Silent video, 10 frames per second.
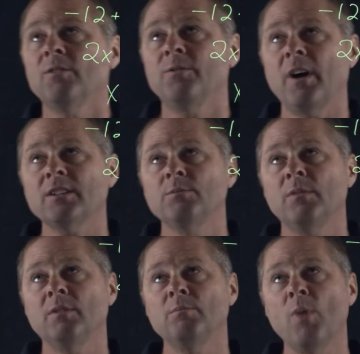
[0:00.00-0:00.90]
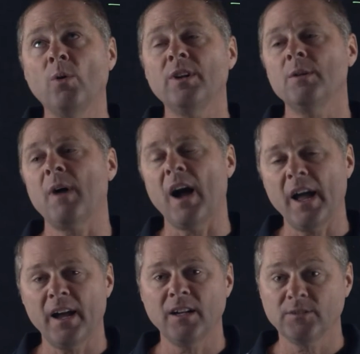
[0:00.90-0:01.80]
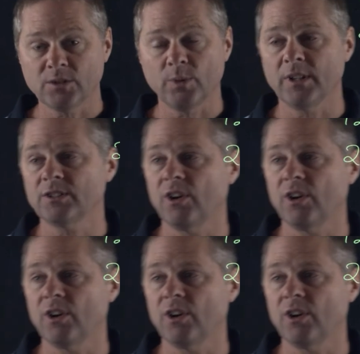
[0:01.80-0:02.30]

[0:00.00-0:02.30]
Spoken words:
phosmonium ion is what it's